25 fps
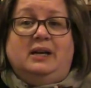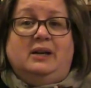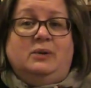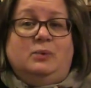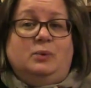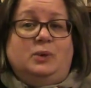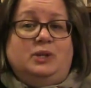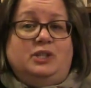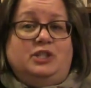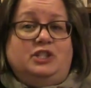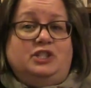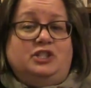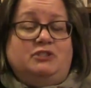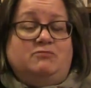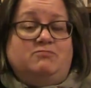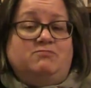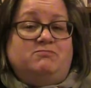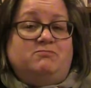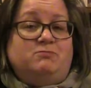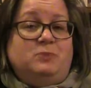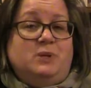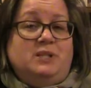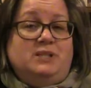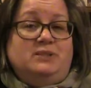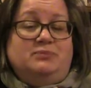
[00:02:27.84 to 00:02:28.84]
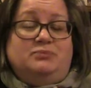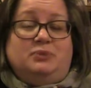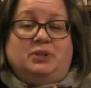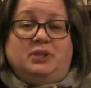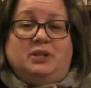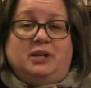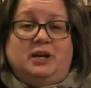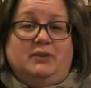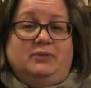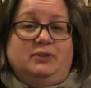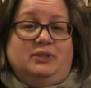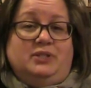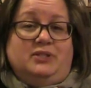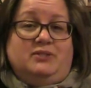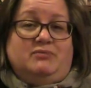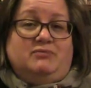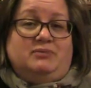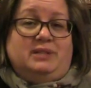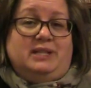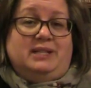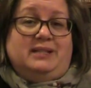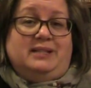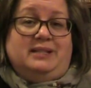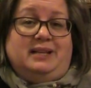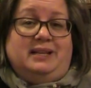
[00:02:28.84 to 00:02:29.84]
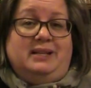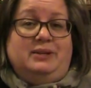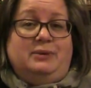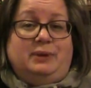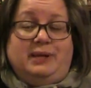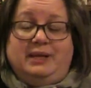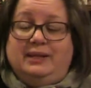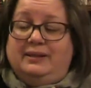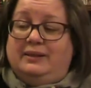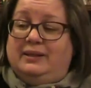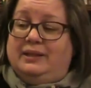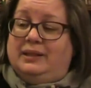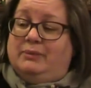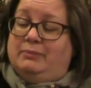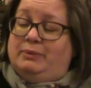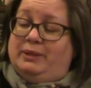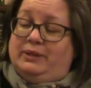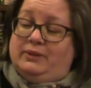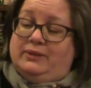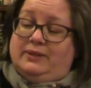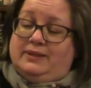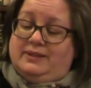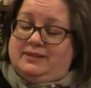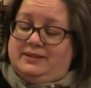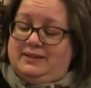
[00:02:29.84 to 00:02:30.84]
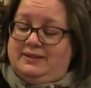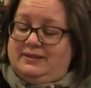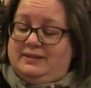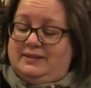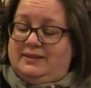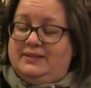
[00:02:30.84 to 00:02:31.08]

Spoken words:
which, well, the cover doesn't really tell you anything about this, does it?